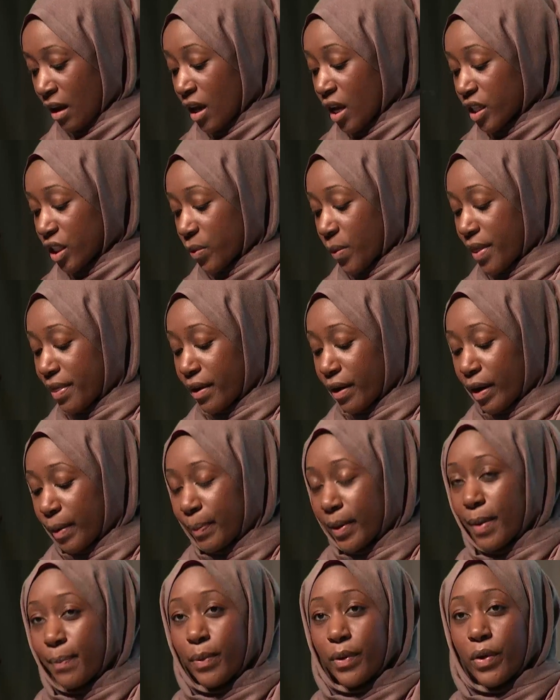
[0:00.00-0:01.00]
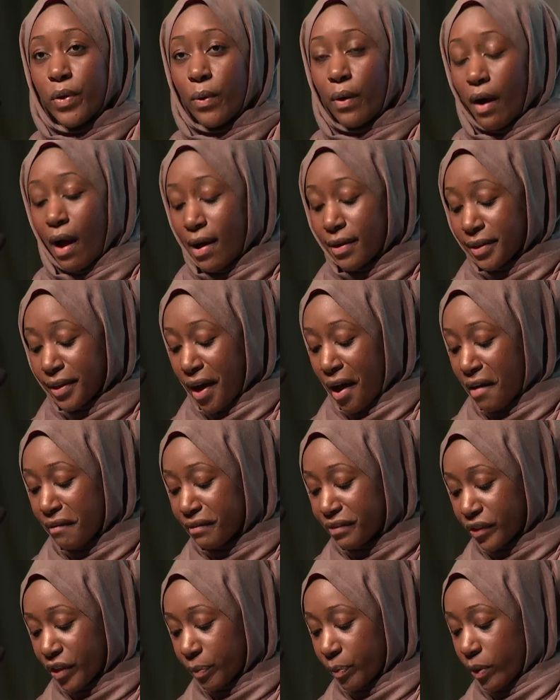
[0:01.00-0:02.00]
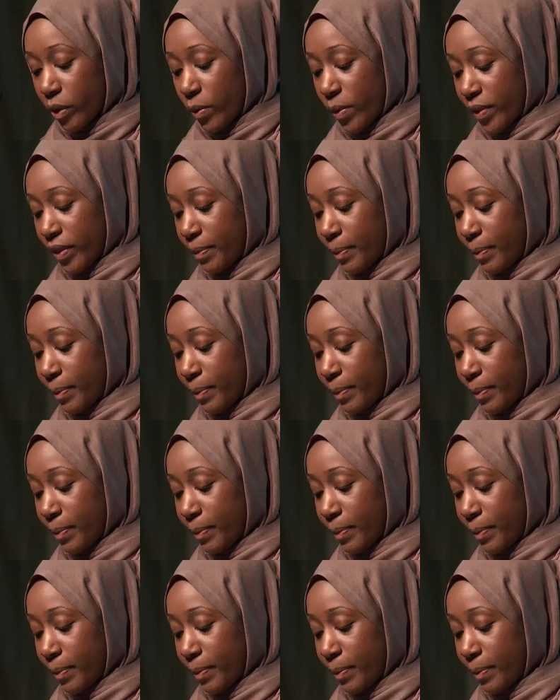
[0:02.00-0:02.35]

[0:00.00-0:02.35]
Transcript: So when there are people who are uncomfortable with